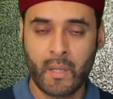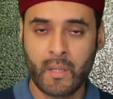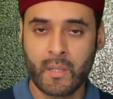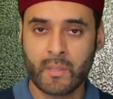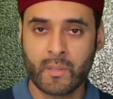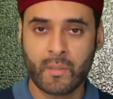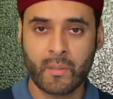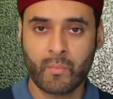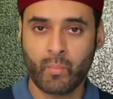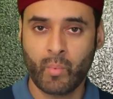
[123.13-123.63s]
Eid
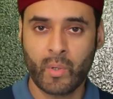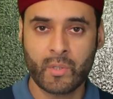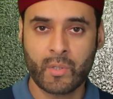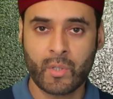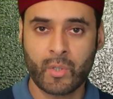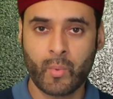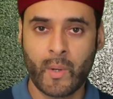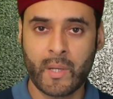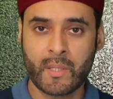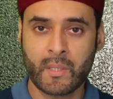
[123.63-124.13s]
is once
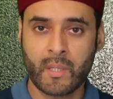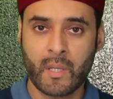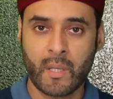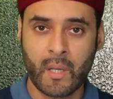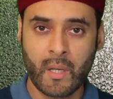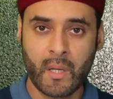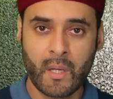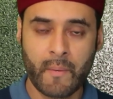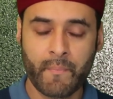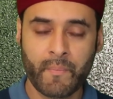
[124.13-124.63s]
or twice a
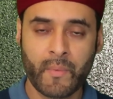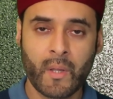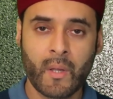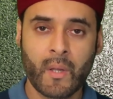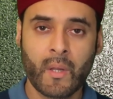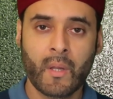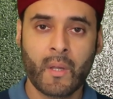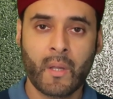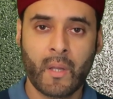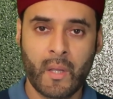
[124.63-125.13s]
year.
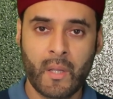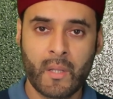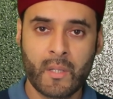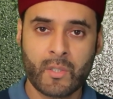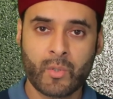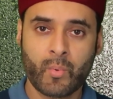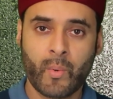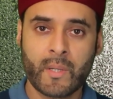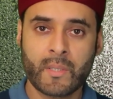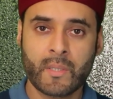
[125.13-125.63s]
Eid
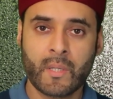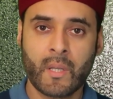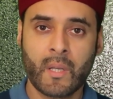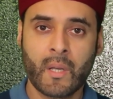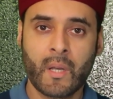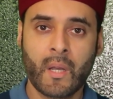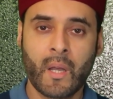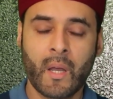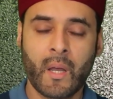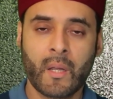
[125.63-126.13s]
is twice a
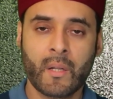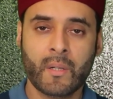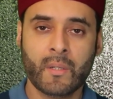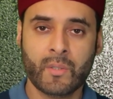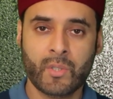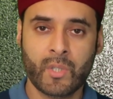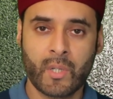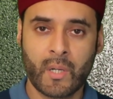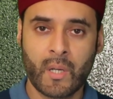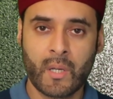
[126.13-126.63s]
year,
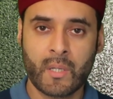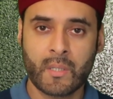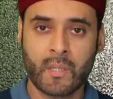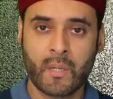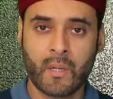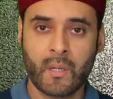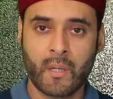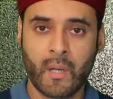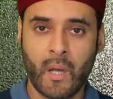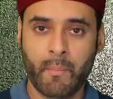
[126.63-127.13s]
and
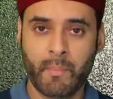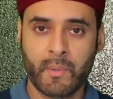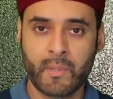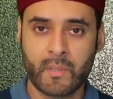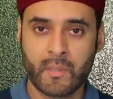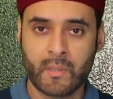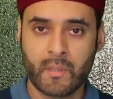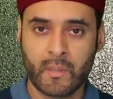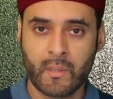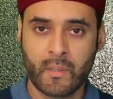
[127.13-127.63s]
Janaza
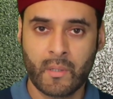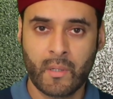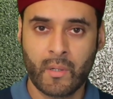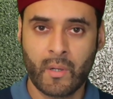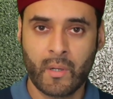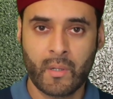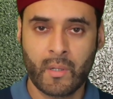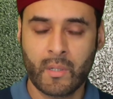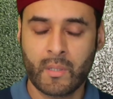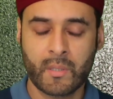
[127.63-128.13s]
happens, you
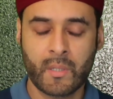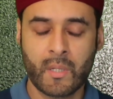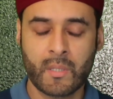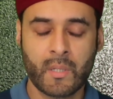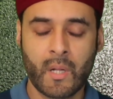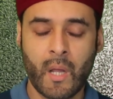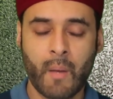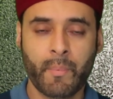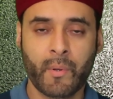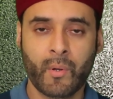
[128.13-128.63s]
know, it
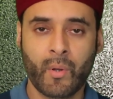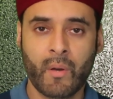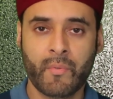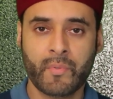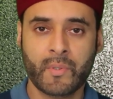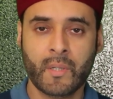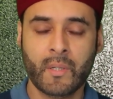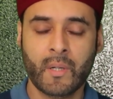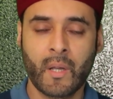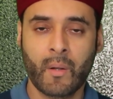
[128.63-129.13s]
doesn't happen
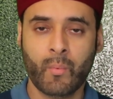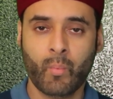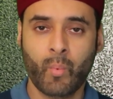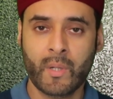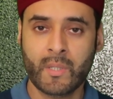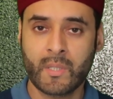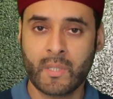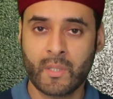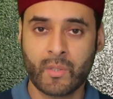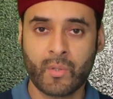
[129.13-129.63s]
often. And
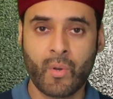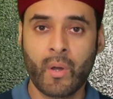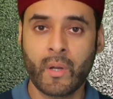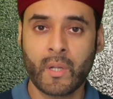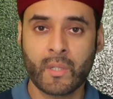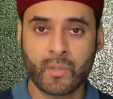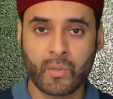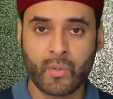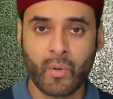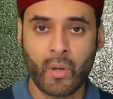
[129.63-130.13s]
once it's gone,
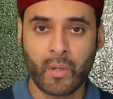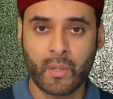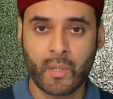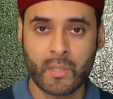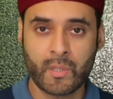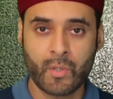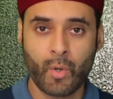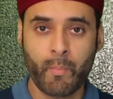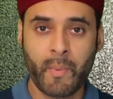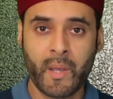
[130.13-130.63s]
it's gone.
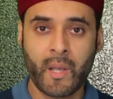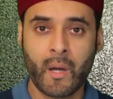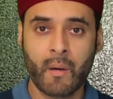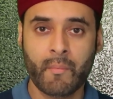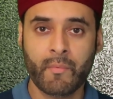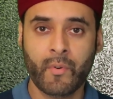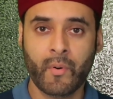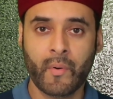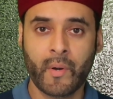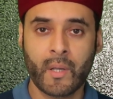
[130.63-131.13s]
There's no
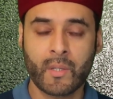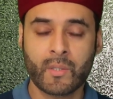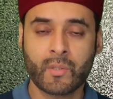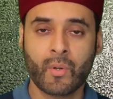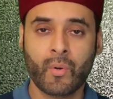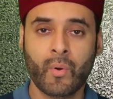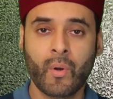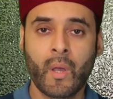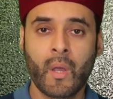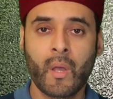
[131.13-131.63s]
makeup for it.
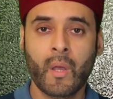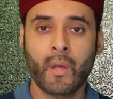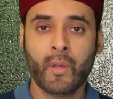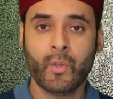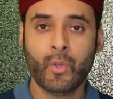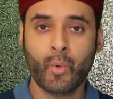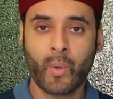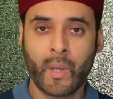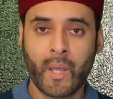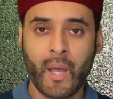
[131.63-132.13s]
So
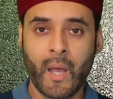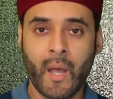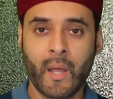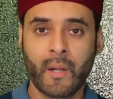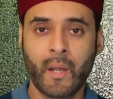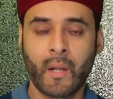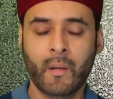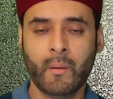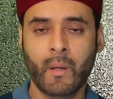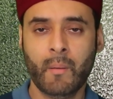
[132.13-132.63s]
you
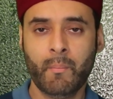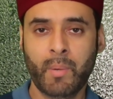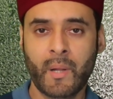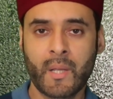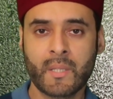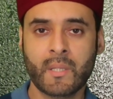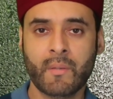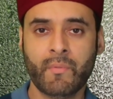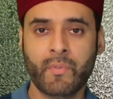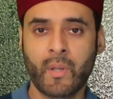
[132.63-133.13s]
can. And
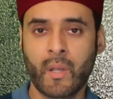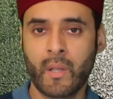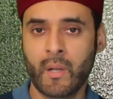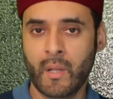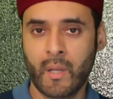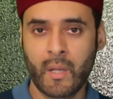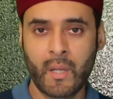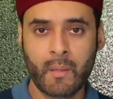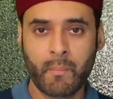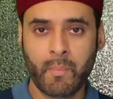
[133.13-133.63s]
plus, if
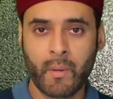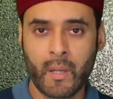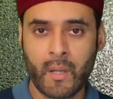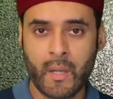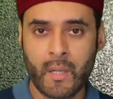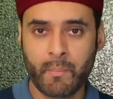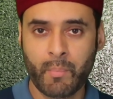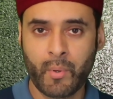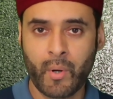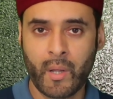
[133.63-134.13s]
in
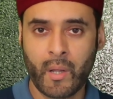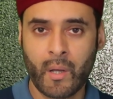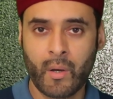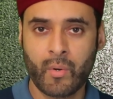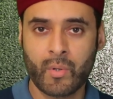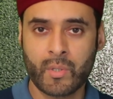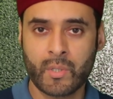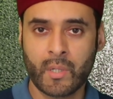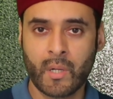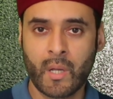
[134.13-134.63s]
Eid prayer
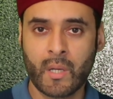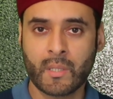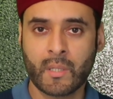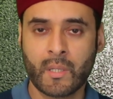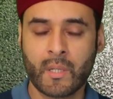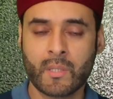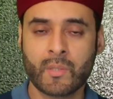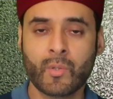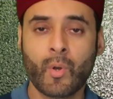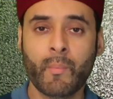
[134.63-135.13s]
or Janaza,
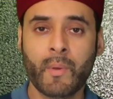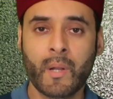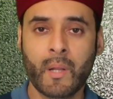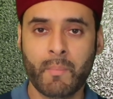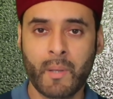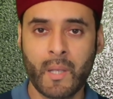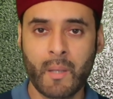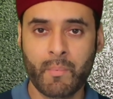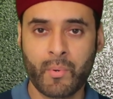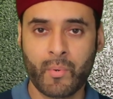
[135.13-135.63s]
there's so many
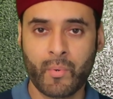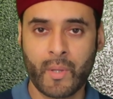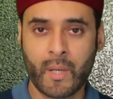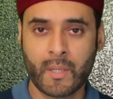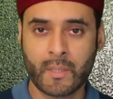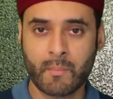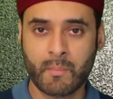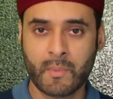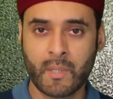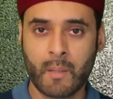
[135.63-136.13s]
people
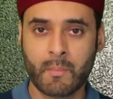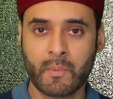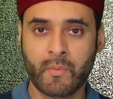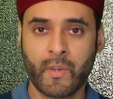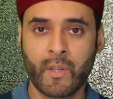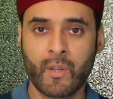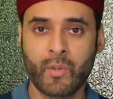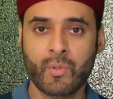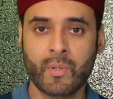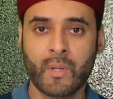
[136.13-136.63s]
that sometimes
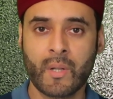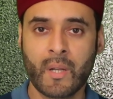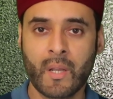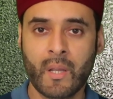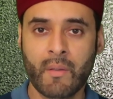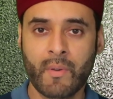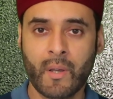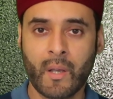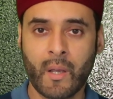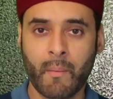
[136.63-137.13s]
for you to
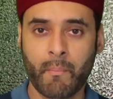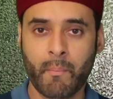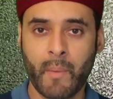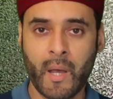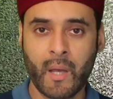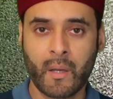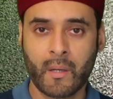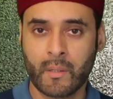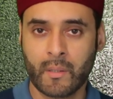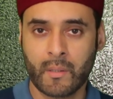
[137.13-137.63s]
leave and come
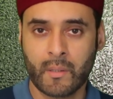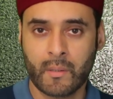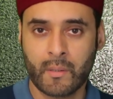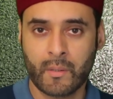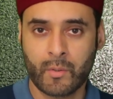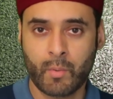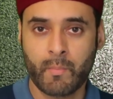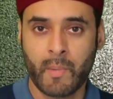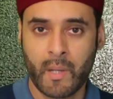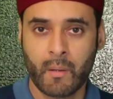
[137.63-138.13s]
back
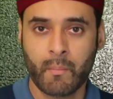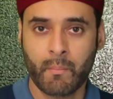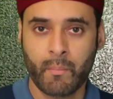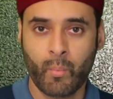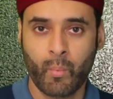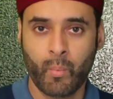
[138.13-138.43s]
to make,